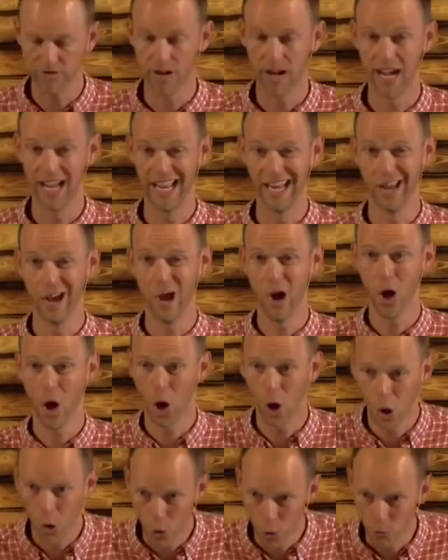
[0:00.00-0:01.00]
find
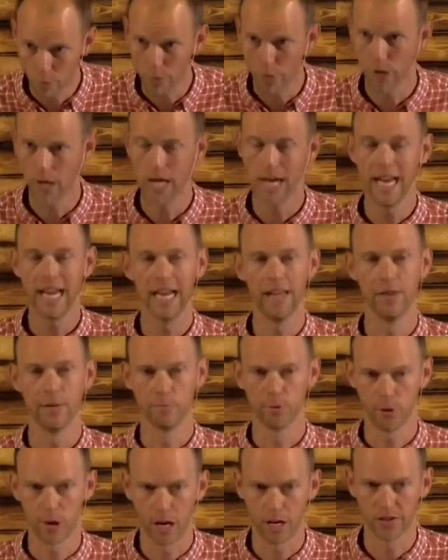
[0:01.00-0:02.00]
hope in the
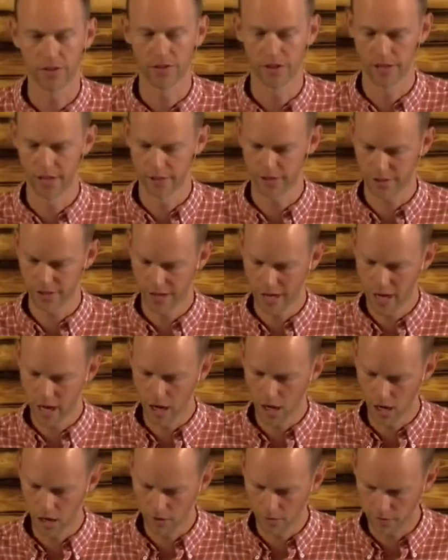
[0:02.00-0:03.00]
process
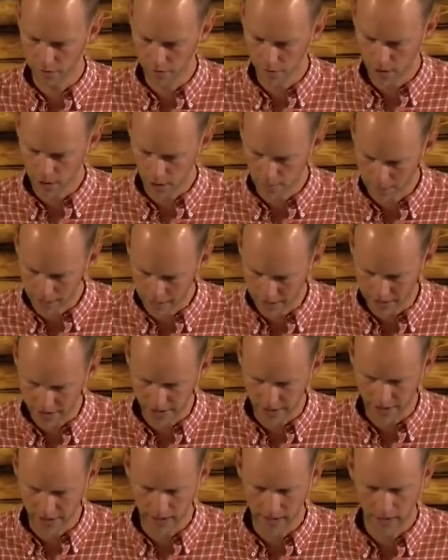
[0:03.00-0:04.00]
of
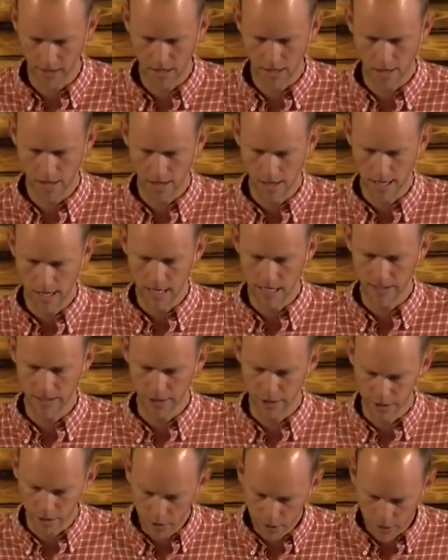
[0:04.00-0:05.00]
lamenting and
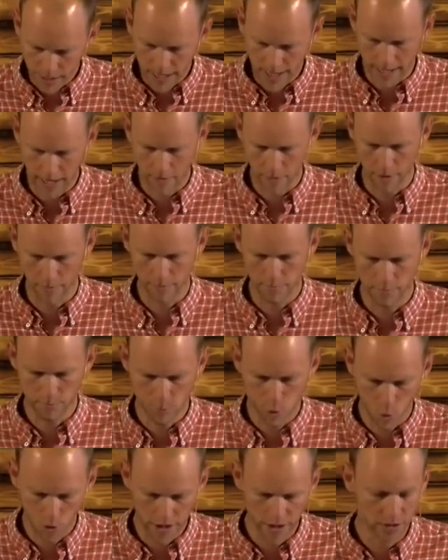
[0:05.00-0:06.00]
to do that, I want
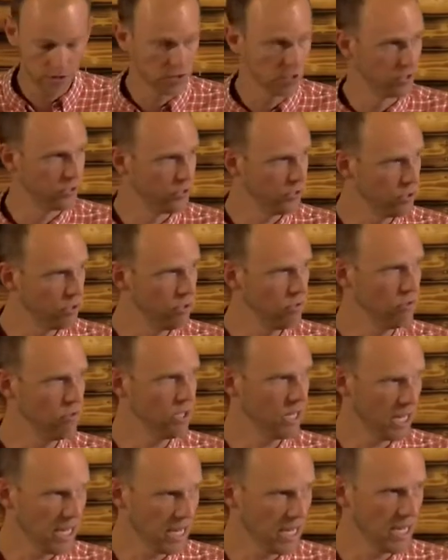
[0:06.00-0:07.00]
to point us to
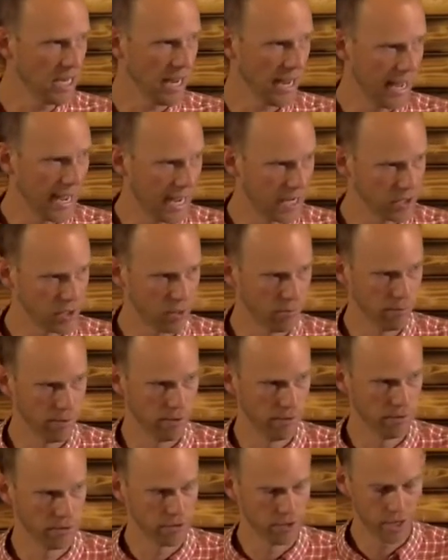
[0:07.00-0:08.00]
two key
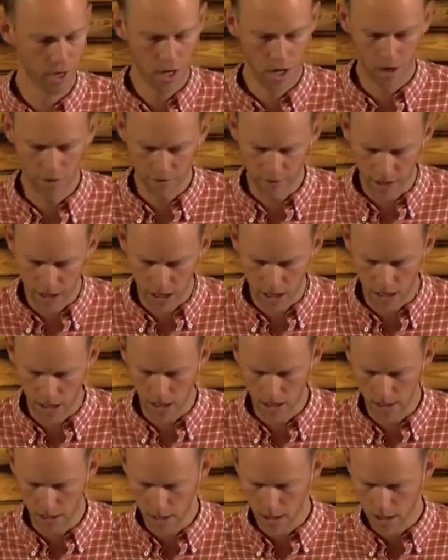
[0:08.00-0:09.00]
attributes of
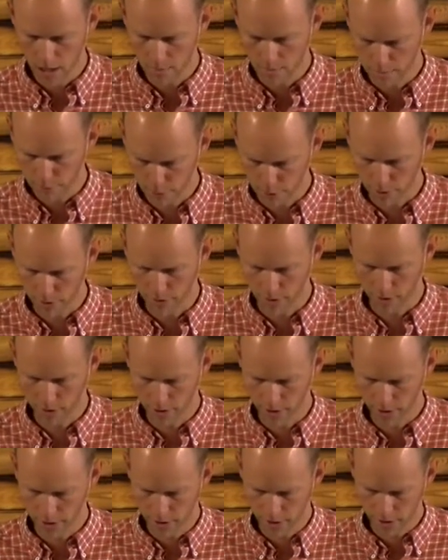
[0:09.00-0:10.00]
God per
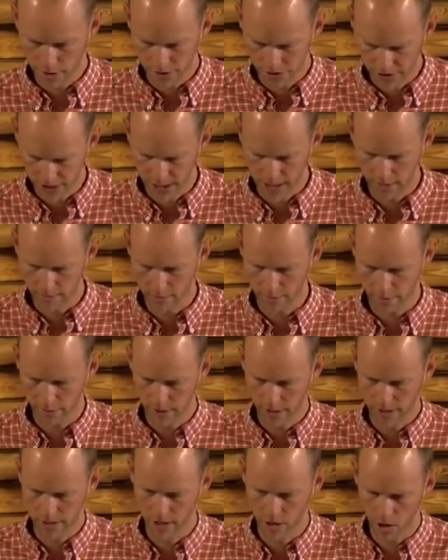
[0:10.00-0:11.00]
step
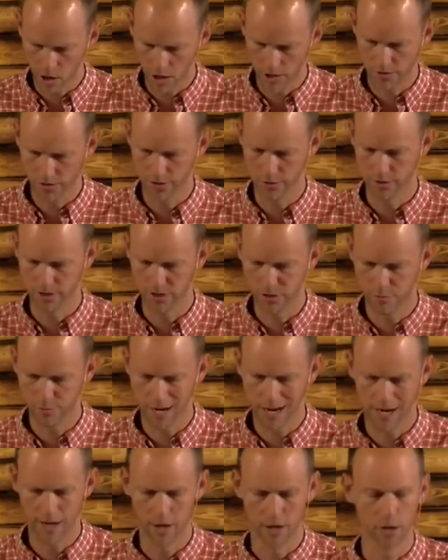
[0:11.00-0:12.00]
that ought to
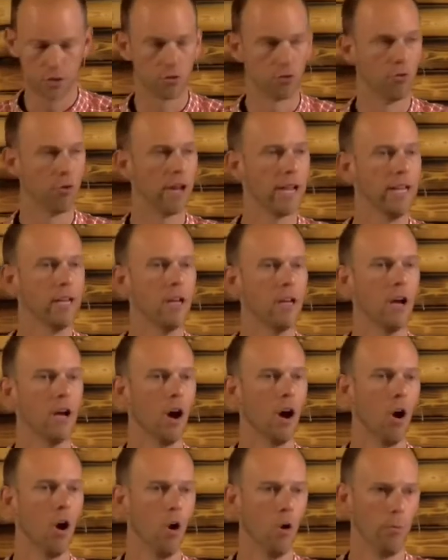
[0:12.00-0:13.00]
inspire great
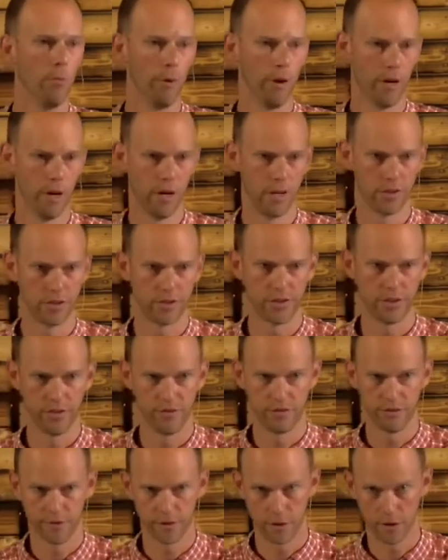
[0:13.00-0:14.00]
hope in us.
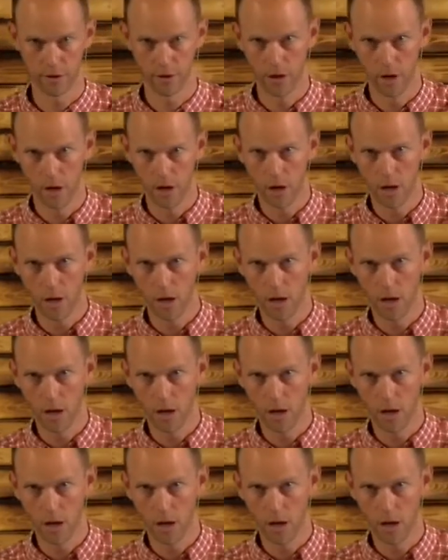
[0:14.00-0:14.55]
And for